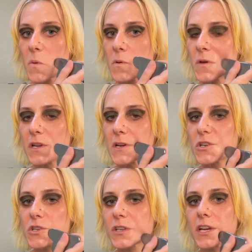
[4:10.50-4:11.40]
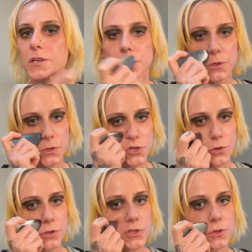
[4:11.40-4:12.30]
And I just kind of do
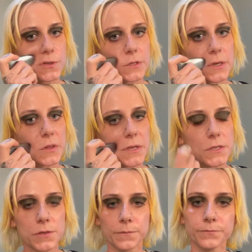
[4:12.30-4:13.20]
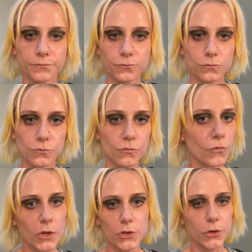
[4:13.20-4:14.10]
short strokes like this.
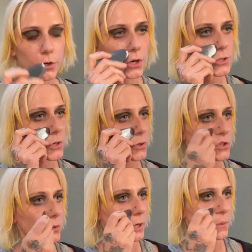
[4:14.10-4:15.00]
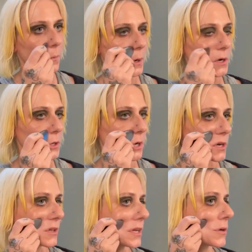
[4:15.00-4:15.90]
You could also do it where you kind
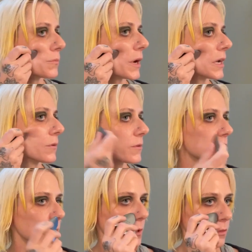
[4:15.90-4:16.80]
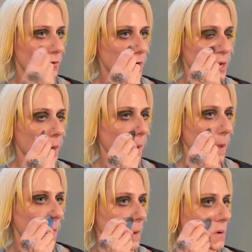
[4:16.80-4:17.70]
of like combine it with stomach 3
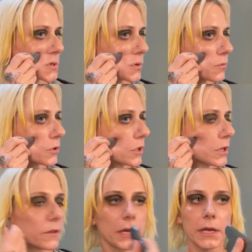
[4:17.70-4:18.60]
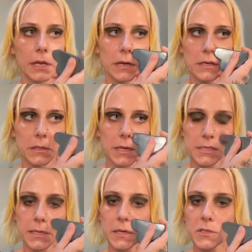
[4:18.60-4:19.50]
to really like get into that
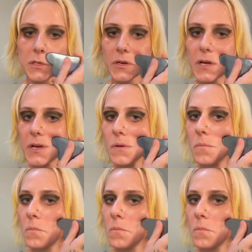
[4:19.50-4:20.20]
sinus area.